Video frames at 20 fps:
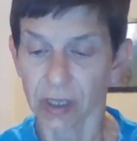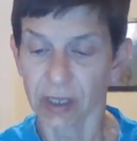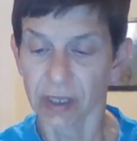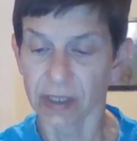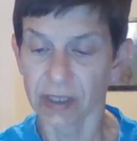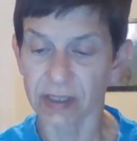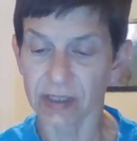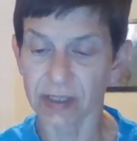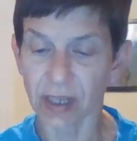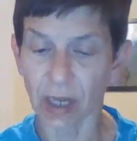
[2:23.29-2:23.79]

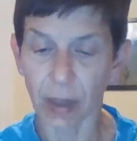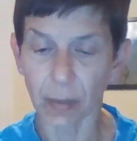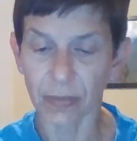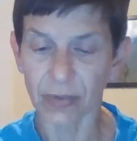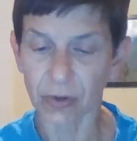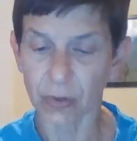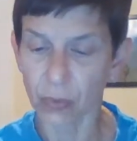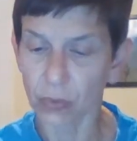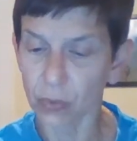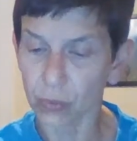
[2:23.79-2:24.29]
He
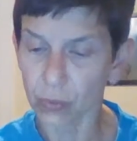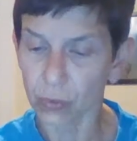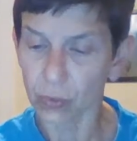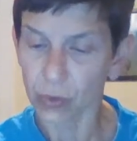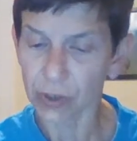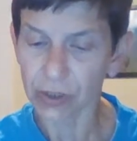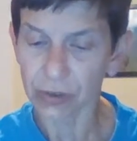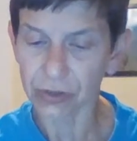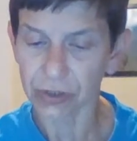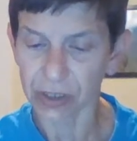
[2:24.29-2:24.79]
stopped the
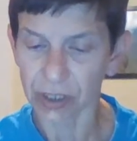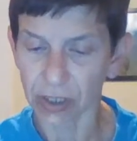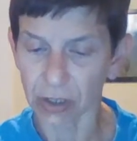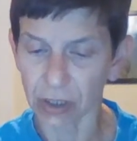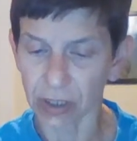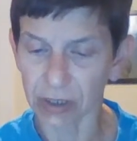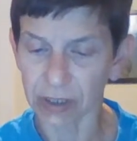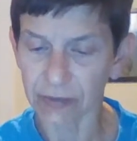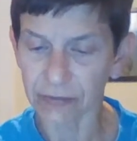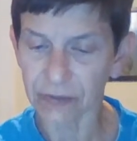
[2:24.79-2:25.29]
wheelchair
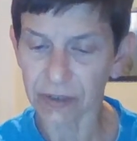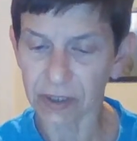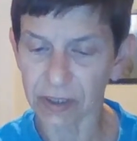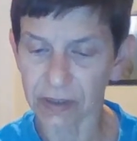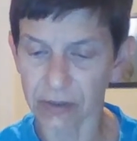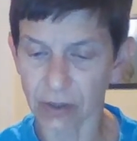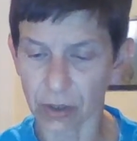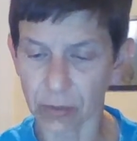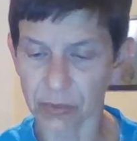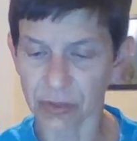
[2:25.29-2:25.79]
and lifted
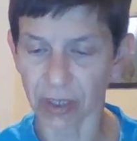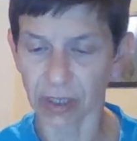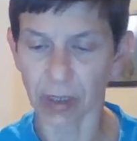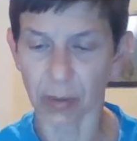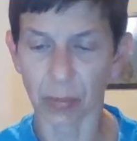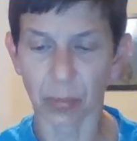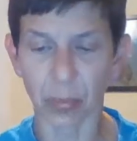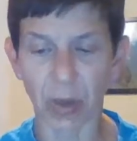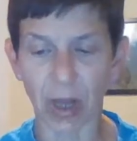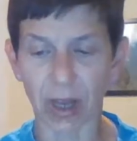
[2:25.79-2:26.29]
his arms like
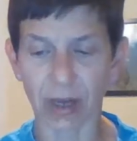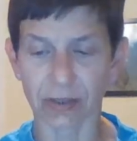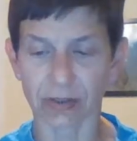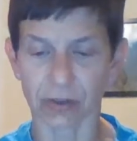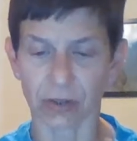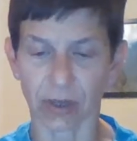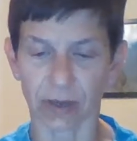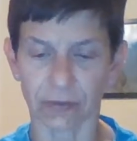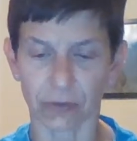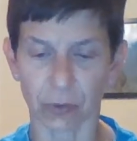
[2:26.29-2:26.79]
a
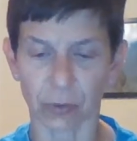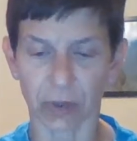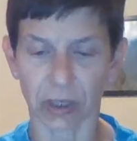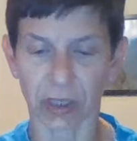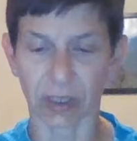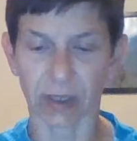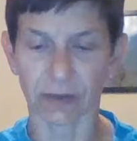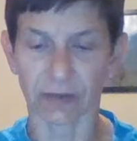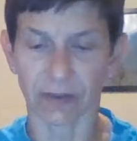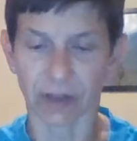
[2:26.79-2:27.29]
boxer after
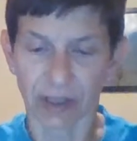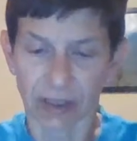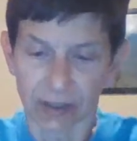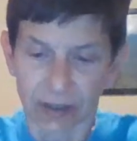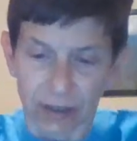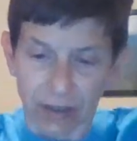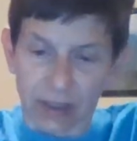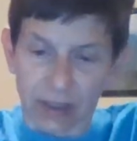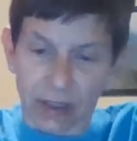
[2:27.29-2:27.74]
winning a fight.